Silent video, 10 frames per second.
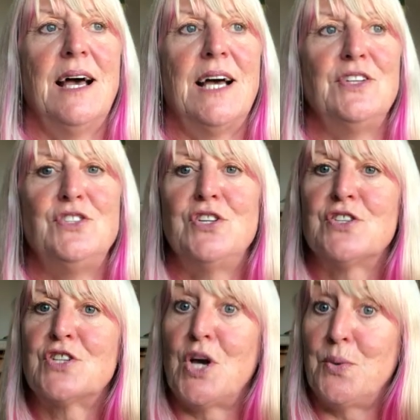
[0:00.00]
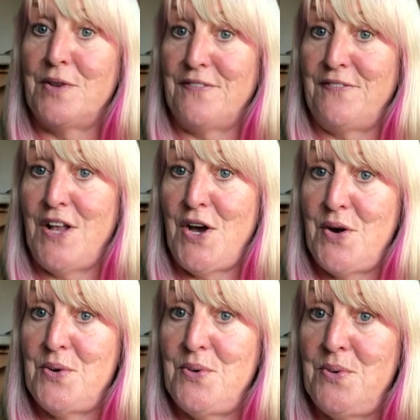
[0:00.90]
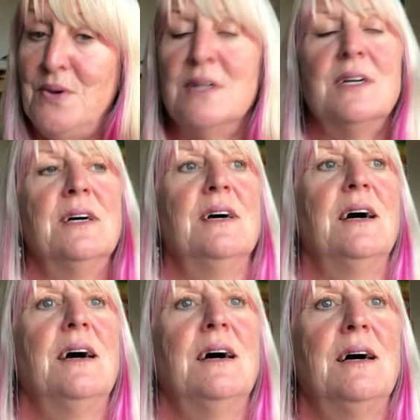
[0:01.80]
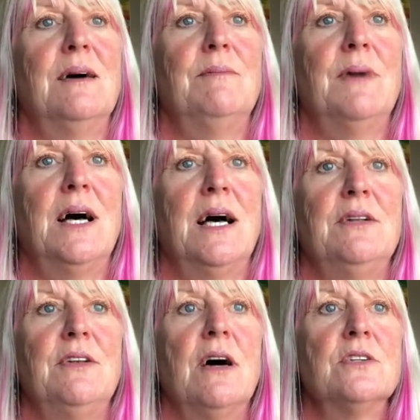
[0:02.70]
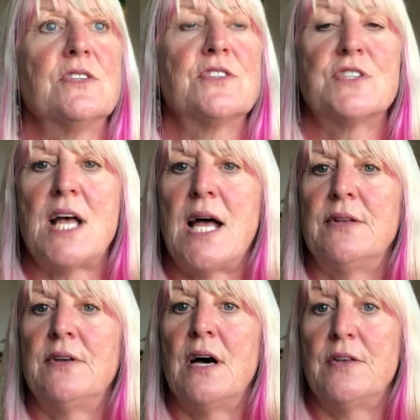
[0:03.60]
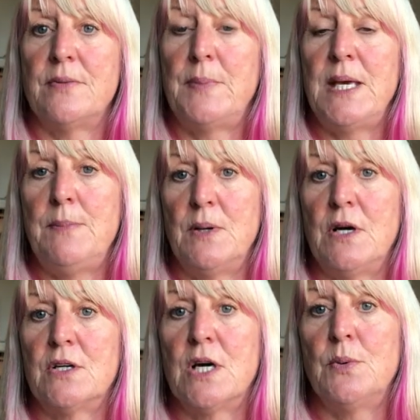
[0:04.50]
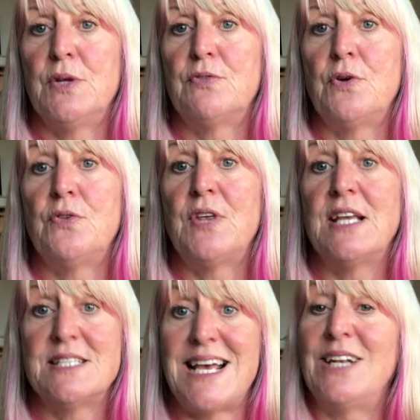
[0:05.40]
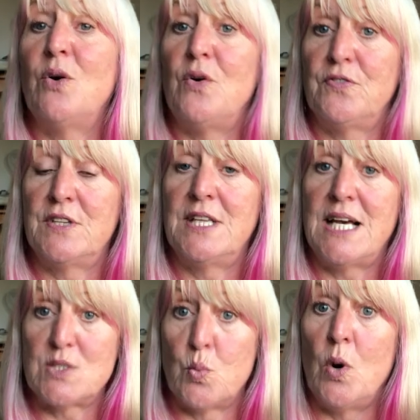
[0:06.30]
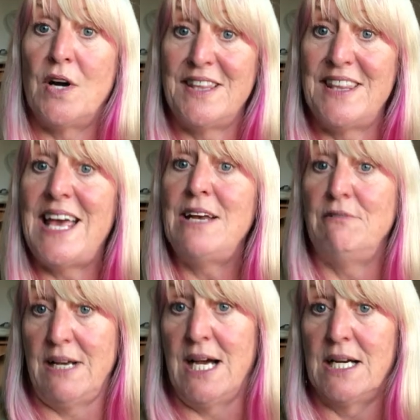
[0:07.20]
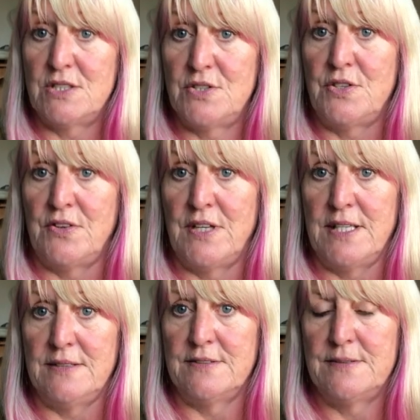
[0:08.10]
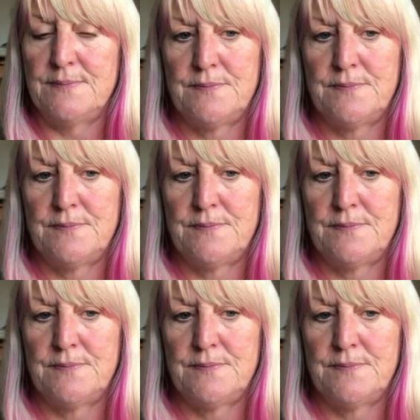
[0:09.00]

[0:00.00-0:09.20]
and just go with the flow, um, and understand that other people are going through things, and often that's why they react to things.